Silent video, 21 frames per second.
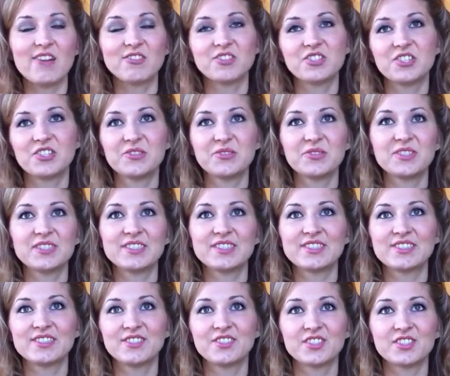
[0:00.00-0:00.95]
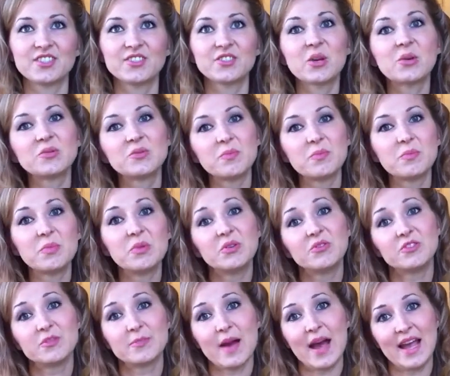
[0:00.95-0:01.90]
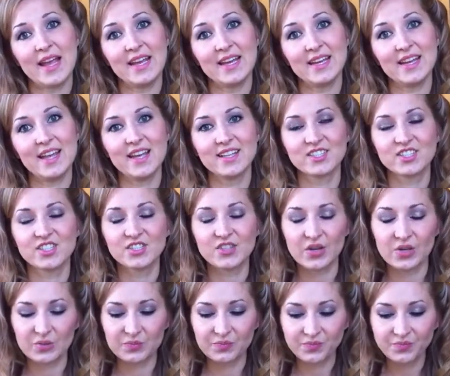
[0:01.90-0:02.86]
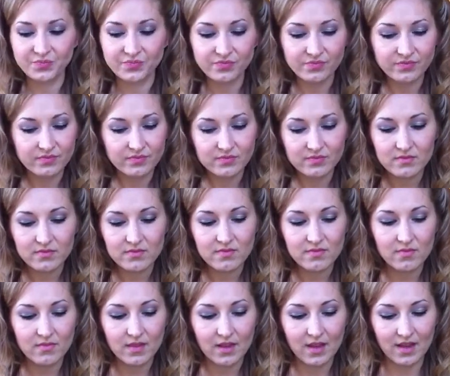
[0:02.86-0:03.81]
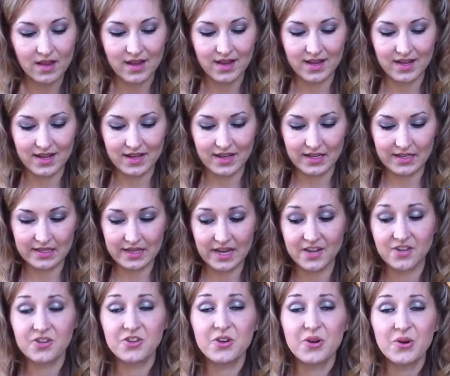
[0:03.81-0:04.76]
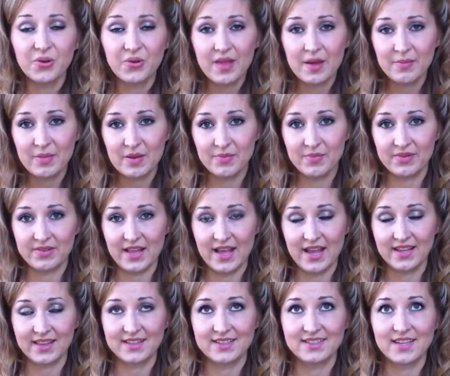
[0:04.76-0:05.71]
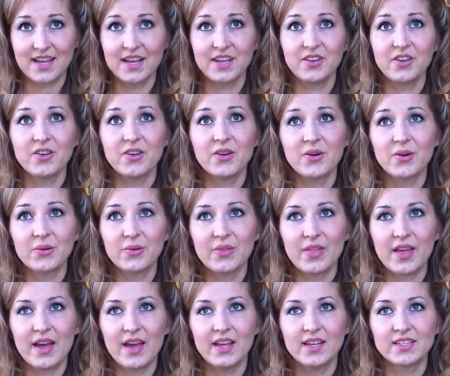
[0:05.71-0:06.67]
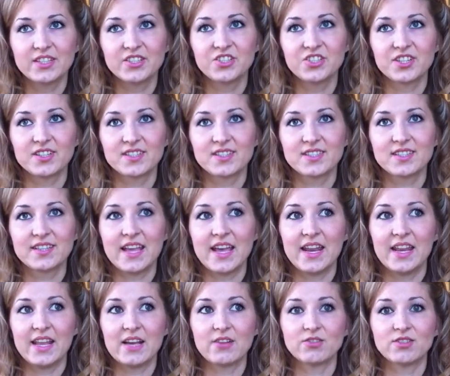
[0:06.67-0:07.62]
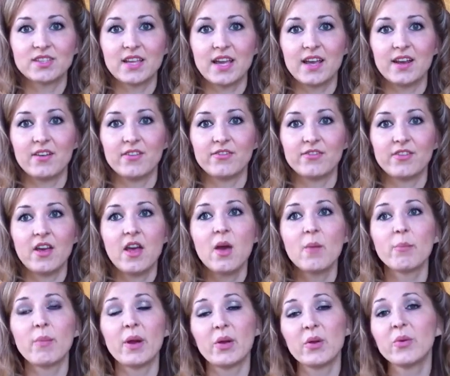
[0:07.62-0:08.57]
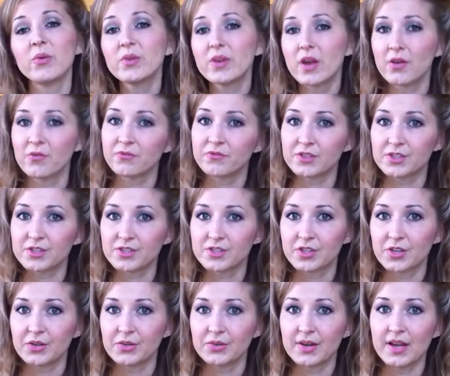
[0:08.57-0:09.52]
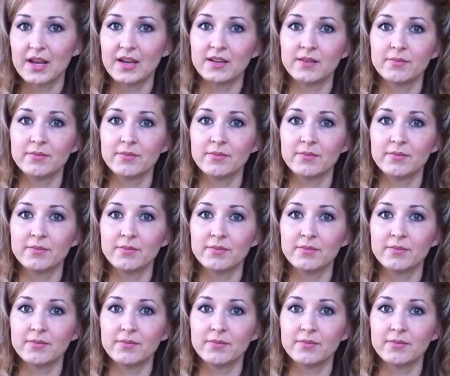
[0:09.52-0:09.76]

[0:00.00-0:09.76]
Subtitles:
she was just so moved by it. And so I know that people like this. I know that it's just getting outside of my own comfort zone